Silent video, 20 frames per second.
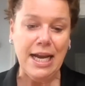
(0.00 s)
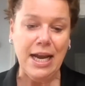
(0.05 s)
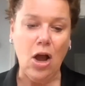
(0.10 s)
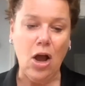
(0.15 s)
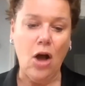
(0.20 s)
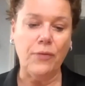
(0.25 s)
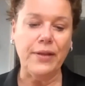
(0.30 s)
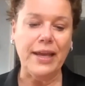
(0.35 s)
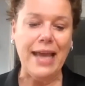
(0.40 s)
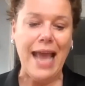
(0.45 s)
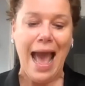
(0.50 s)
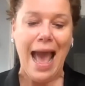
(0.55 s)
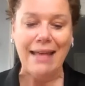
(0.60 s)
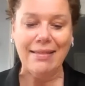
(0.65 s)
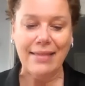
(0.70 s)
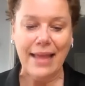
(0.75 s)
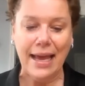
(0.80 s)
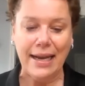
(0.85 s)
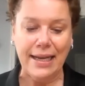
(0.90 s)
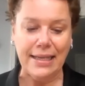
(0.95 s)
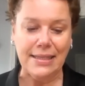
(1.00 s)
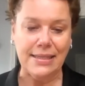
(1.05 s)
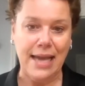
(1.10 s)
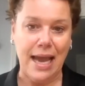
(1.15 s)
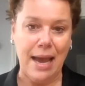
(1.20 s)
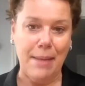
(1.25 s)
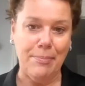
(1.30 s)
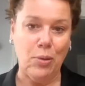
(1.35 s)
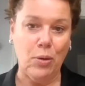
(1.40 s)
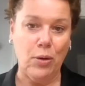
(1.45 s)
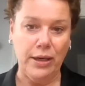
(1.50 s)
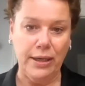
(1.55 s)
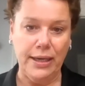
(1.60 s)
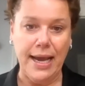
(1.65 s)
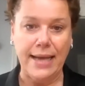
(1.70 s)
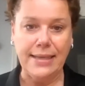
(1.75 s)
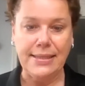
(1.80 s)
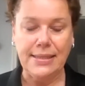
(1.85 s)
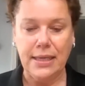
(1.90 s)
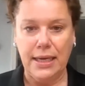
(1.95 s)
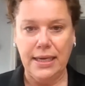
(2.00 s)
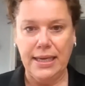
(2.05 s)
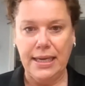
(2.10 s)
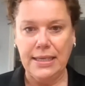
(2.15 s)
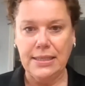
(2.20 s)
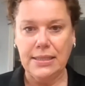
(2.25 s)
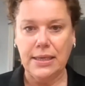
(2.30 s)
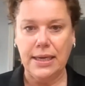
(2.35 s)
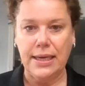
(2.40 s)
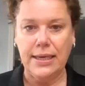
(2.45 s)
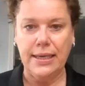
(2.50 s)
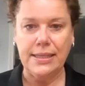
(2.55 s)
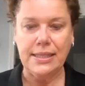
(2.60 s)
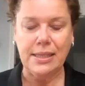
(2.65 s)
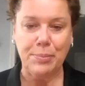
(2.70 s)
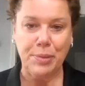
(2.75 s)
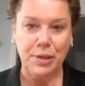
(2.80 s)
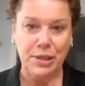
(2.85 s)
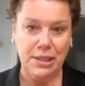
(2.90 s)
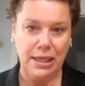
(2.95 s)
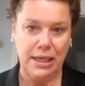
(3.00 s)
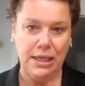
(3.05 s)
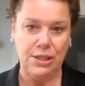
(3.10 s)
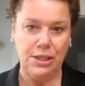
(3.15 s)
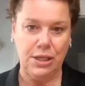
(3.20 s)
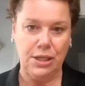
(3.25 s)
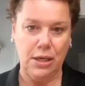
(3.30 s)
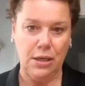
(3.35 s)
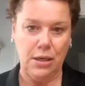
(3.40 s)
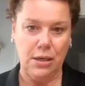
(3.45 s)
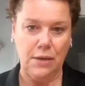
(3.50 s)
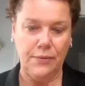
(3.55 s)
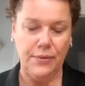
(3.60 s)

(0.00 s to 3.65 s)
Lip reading: on the athletic standpoint, yes, it is a predictor.